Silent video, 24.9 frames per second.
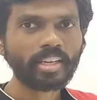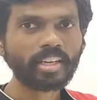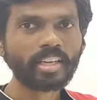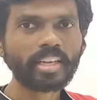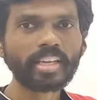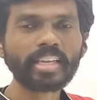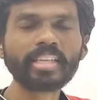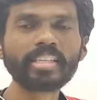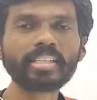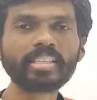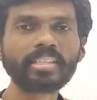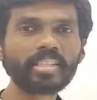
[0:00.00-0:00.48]

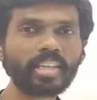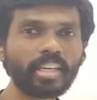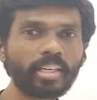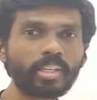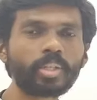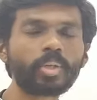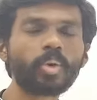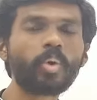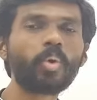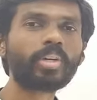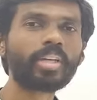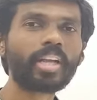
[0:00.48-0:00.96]
is the
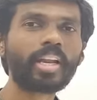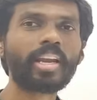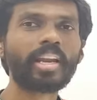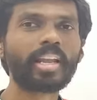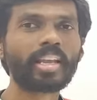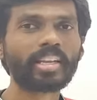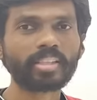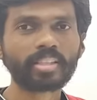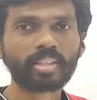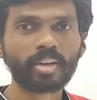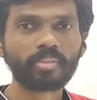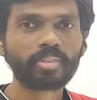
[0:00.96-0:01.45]
total
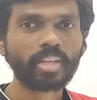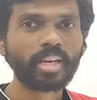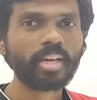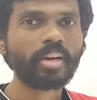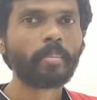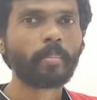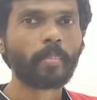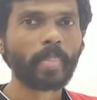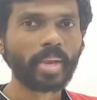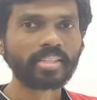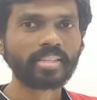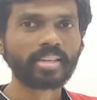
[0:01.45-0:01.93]
length of
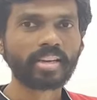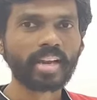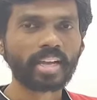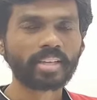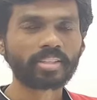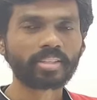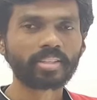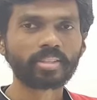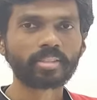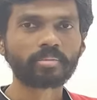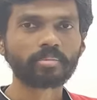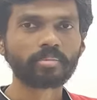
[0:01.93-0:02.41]
the major
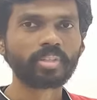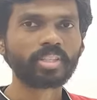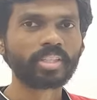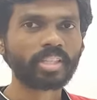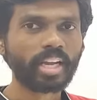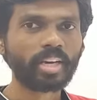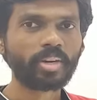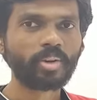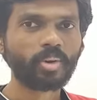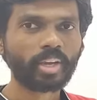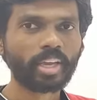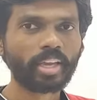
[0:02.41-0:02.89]
axis. Is
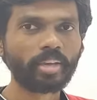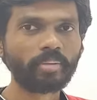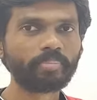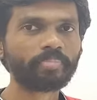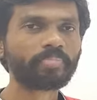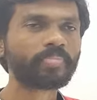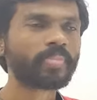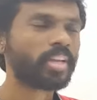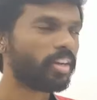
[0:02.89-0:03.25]
that okay?